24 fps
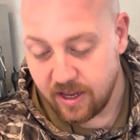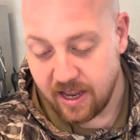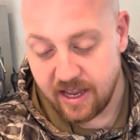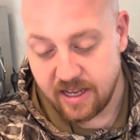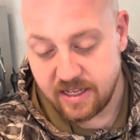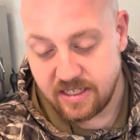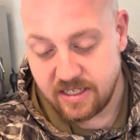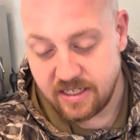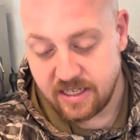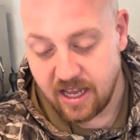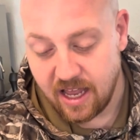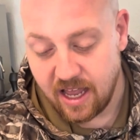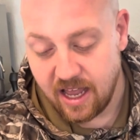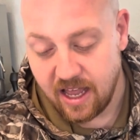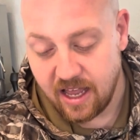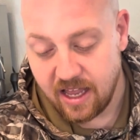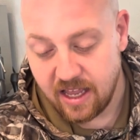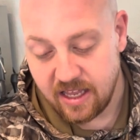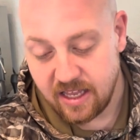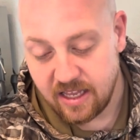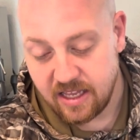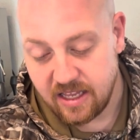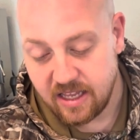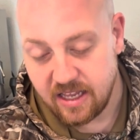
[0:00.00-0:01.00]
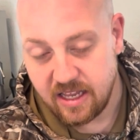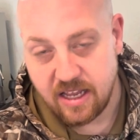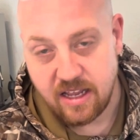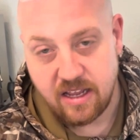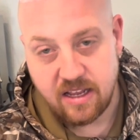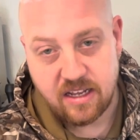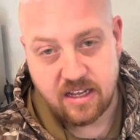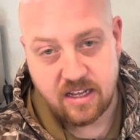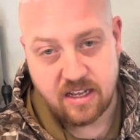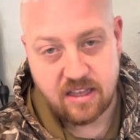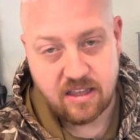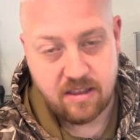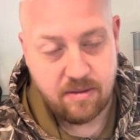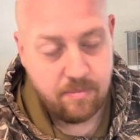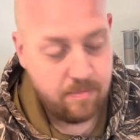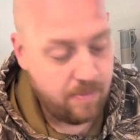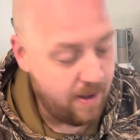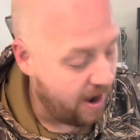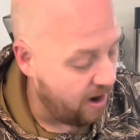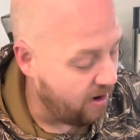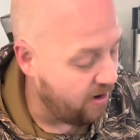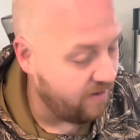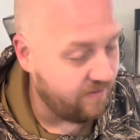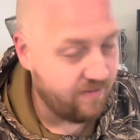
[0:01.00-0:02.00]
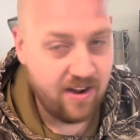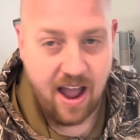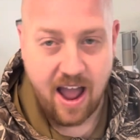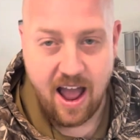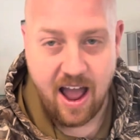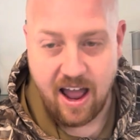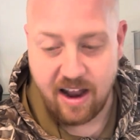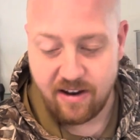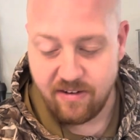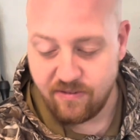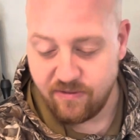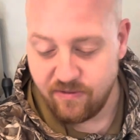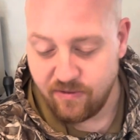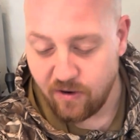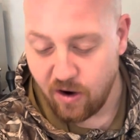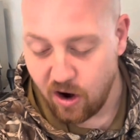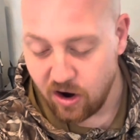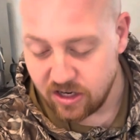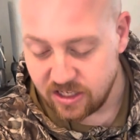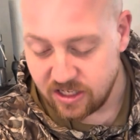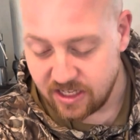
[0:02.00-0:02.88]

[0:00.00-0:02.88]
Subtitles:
It's power of God for our